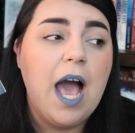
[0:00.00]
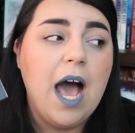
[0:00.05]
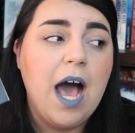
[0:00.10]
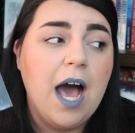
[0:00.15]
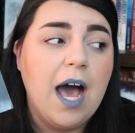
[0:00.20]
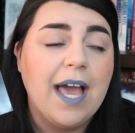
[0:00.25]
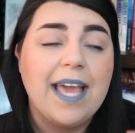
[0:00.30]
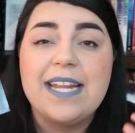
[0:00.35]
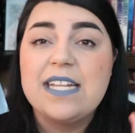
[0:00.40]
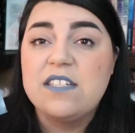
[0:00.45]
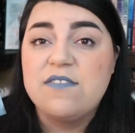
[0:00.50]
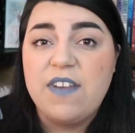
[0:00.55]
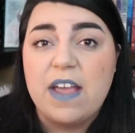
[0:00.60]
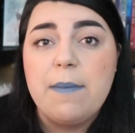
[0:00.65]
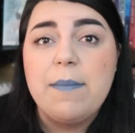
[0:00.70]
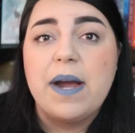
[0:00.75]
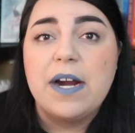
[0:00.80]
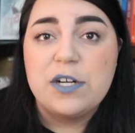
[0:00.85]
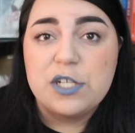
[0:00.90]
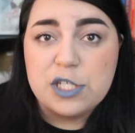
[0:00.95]
Uh, it's
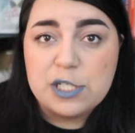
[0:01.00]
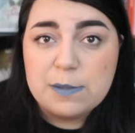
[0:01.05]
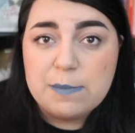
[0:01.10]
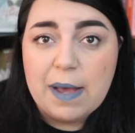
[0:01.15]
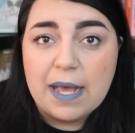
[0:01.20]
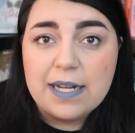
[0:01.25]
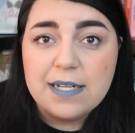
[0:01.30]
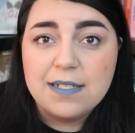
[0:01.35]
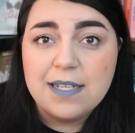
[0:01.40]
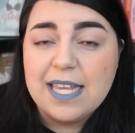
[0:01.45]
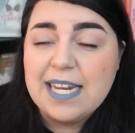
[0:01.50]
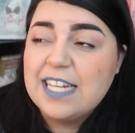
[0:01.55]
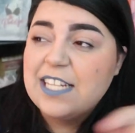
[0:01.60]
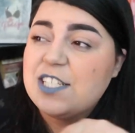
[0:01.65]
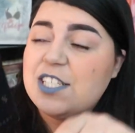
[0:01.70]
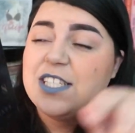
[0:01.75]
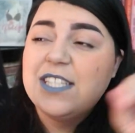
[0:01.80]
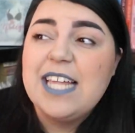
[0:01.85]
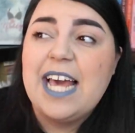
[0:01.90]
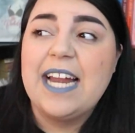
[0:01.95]
vampire smut. It
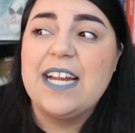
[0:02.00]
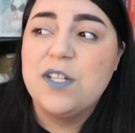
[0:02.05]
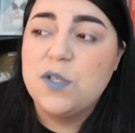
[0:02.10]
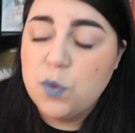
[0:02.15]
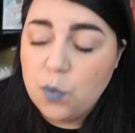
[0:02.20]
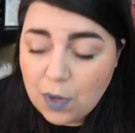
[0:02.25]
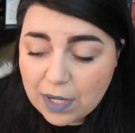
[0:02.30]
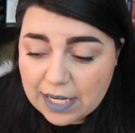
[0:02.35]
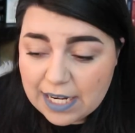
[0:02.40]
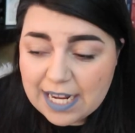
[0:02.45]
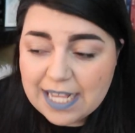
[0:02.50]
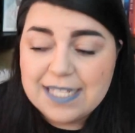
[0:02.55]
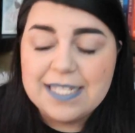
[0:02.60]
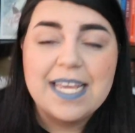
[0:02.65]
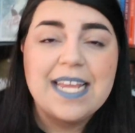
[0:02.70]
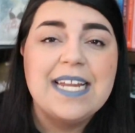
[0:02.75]
is, that is what it is.